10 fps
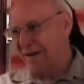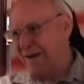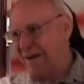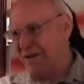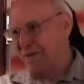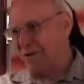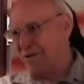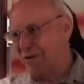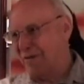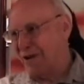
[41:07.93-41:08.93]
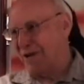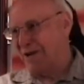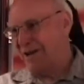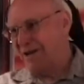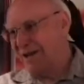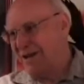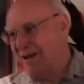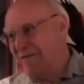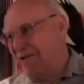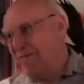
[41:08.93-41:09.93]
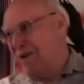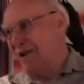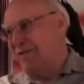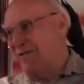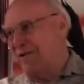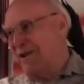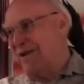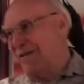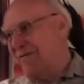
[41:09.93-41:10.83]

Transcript: I suppose if I did, they'd give you a brand new Harley.